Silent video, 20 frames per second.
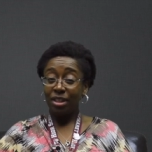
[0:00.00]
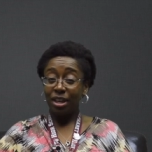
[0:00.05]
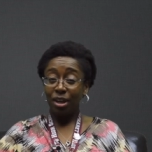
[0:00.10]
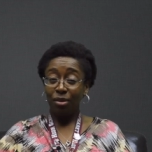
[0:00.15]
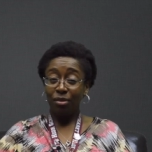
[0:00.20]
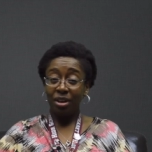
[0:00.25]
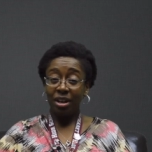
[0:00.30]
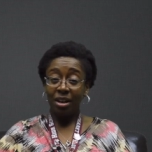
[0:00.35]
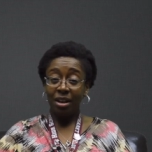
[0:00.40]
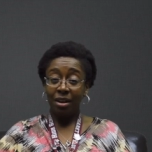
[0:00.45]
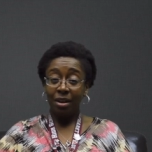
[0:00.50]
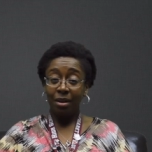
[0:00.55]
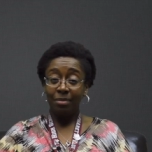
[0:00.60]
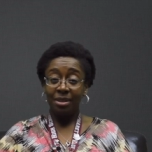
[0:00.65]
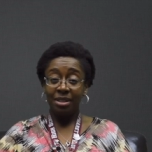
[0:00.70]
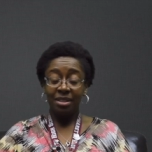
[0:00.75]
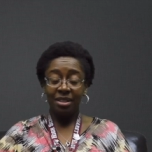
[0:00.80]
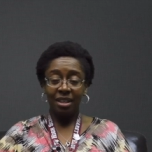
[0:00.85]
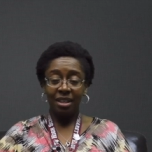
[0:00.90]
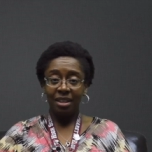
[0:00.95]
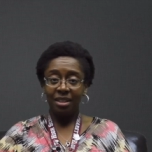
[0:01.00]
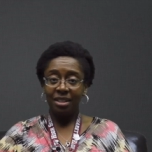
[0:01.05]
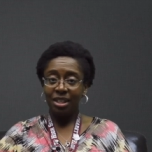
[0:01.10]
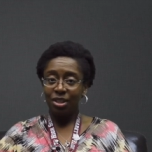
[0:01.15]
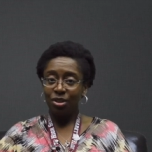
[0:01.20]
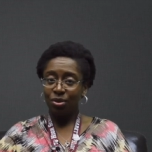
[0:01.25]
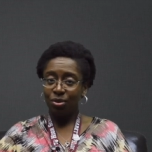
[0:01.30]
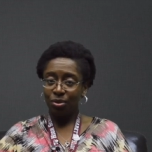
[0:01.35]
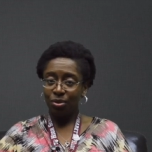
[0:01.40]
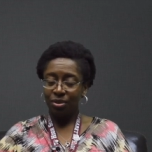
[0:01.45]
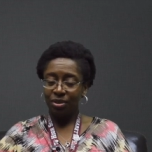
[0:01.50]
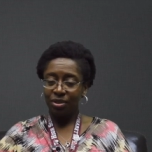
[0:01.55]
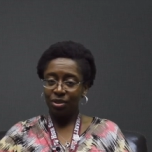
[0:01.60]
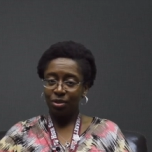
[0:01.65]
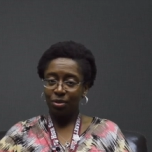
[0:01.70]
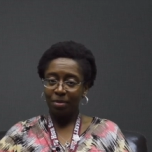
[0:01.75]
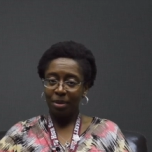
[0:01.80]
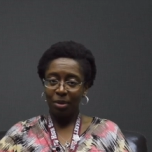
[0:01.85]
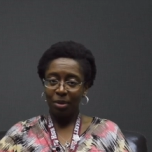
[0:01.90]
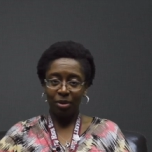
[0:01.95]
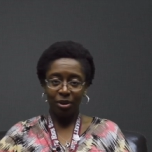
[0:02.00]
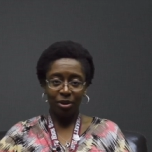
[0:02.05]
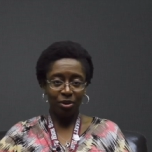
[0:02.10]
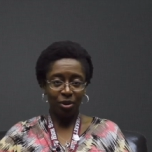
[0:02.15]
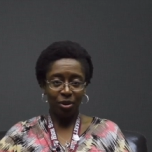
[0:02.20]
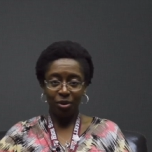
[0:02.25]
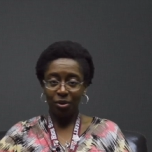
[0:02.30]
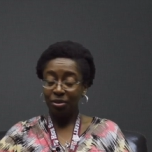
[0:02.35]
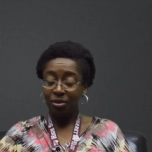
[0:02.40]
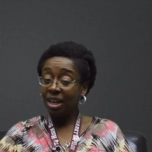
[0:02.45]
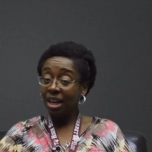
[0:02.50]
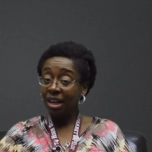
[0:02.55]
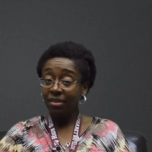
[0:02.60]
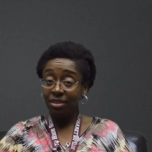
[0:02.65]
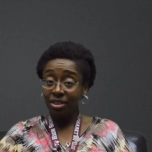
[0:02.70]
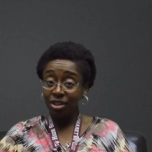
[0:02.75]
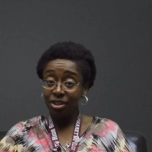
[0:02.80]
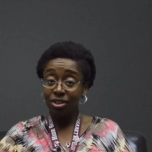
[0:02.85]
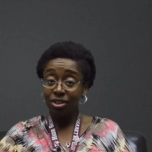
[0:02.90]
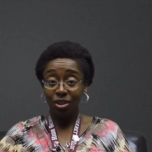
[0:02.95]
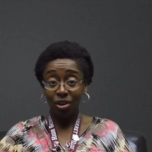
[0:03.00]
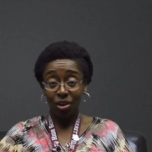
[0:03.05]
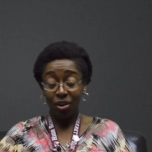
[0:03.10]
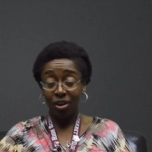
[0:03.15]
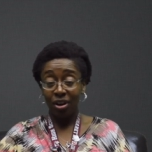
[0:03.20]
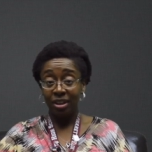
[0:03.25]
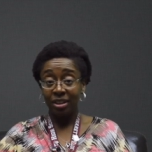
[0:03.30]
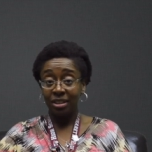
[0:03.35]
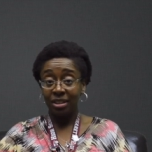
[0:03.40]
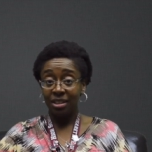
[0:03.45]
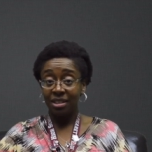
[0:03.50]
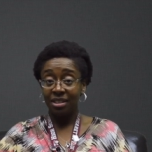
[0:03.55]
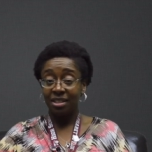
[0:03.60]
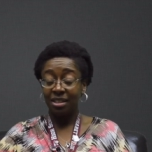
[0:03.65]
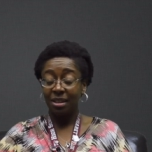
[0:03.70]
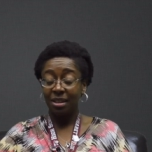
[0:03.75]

the intercom and said, teachers, you may want to turn your televisions on because